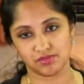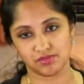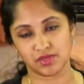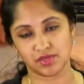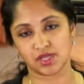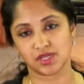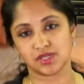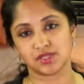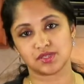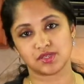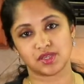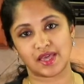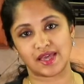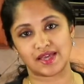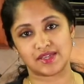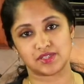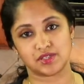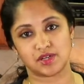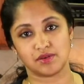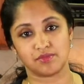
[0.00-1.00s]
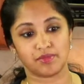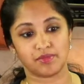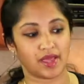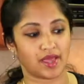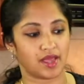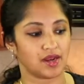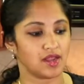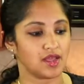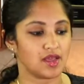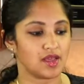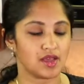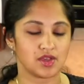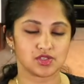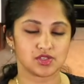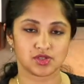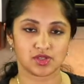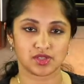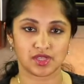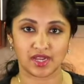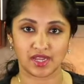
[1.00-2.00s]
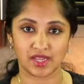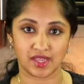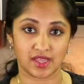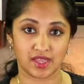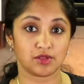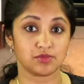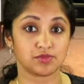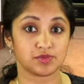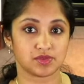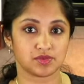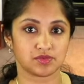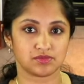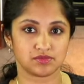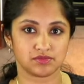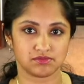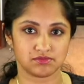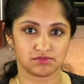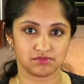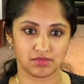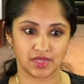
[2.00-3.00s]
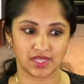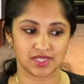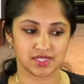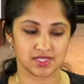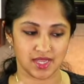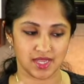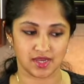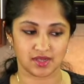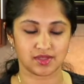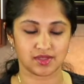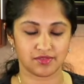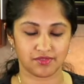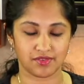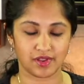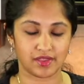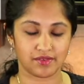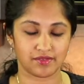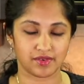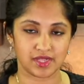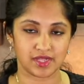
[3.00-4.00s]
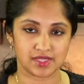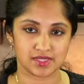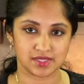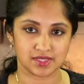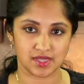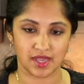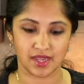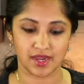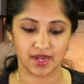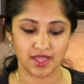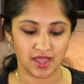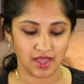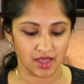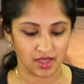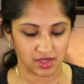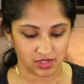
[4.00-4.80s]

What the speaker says: nice cast iron pan, so that it helps maintain the flavor inside.